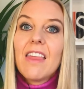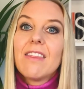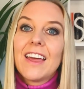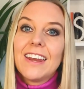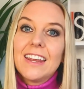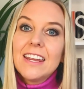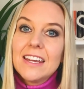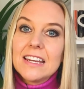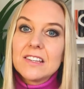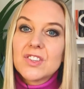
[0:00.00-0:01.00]
than it
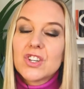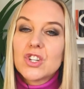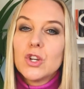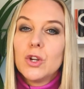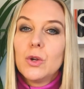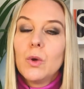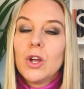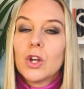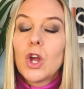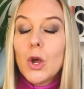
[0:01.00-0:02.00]
is to
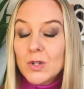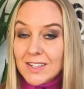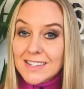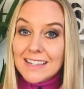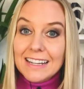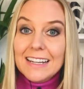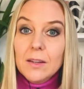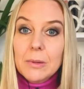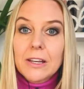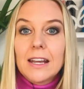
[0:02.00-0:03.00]
go to
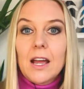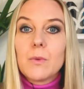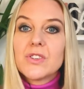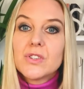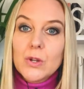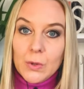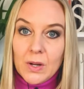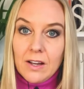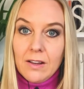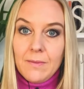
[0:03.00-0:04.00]
sleep an hour
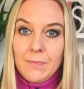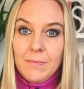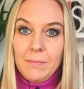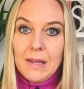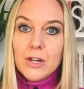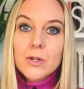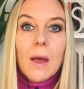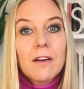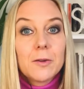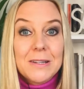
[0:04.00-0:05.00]
sooner because you
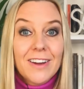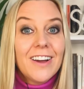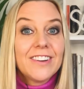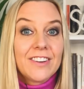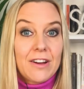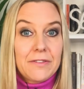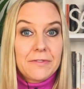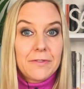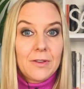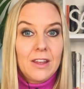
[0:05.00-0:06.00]
have to be tired
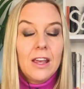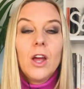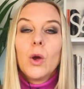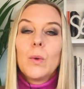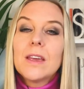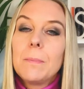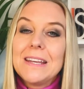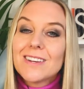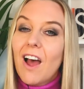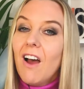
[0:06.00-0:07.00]
enough. We can be
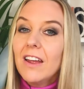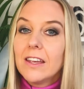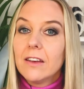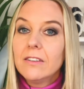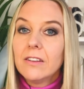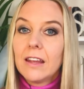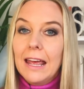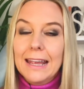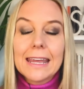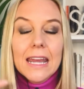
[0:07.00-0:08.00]
tired
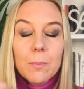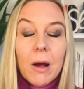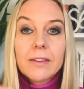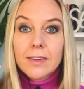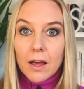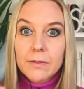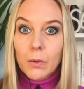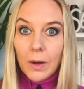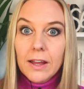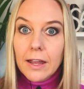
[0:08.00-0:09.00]
and keep ourselves
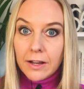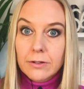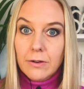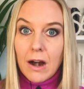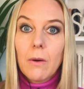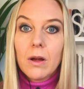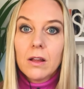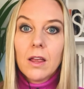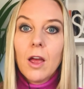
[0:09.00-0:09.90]
awake an extra hour